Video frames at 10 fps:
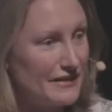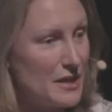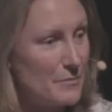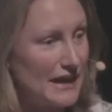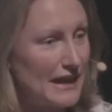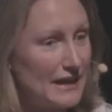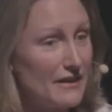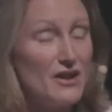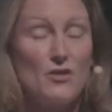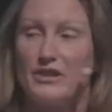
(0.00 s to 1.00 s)
the milling,
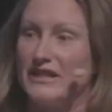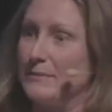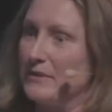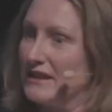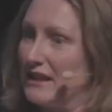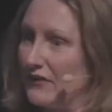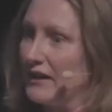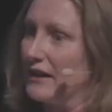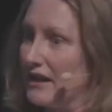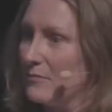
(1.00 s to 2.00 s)
which is
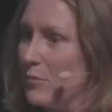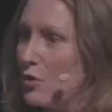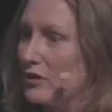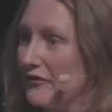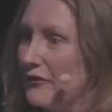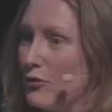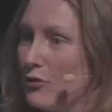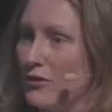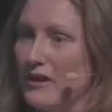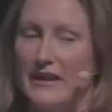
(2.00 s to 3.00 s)
specifically important
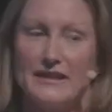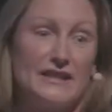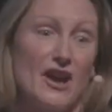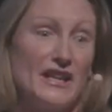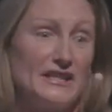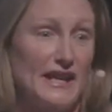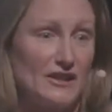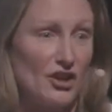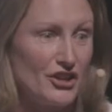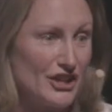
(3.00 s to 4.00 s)
for design and
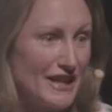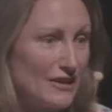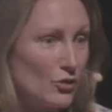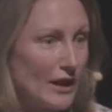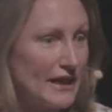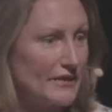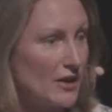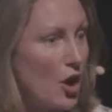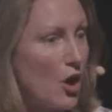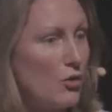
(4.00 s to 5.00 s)
technology, looking at
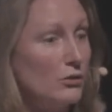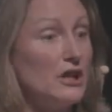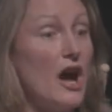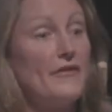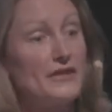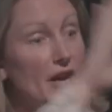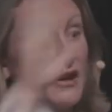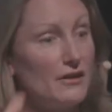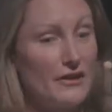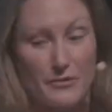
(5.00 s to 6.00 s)
the whole life
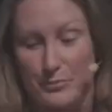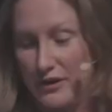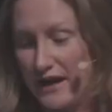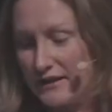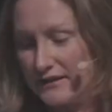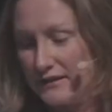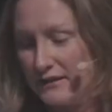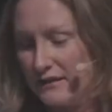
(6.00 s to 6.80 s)
cycle of a product.